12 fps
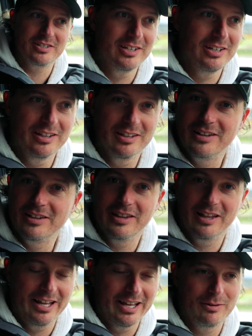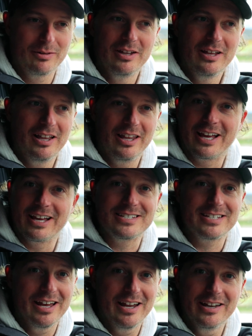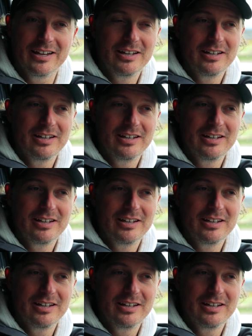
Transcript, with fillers: see, like, like I said,